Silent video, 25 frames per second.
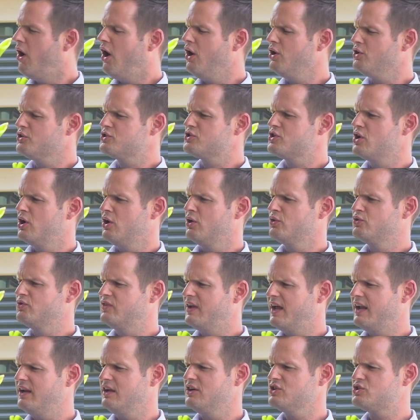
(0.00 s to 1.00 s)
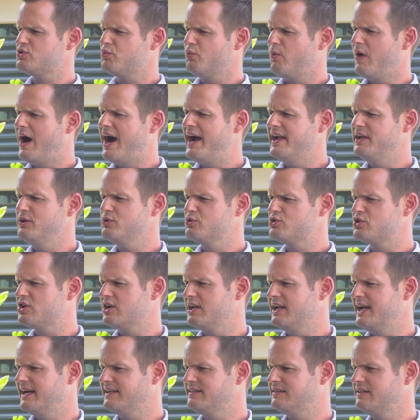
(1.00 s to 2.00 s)
also tell us why you
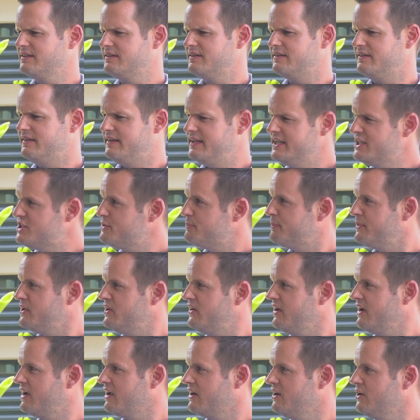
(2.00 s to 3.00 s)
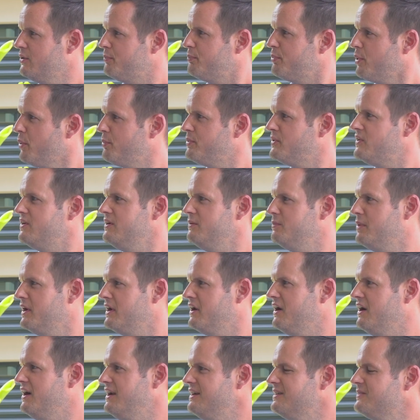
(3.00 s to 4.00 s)
selected this particular property,
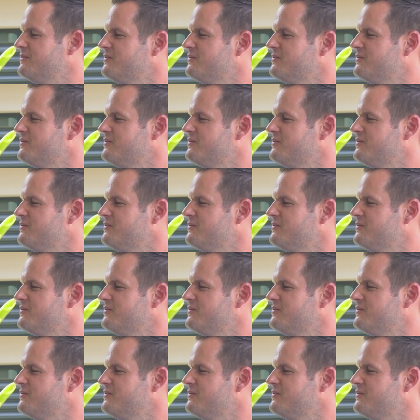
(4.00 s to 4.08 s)
Bernard?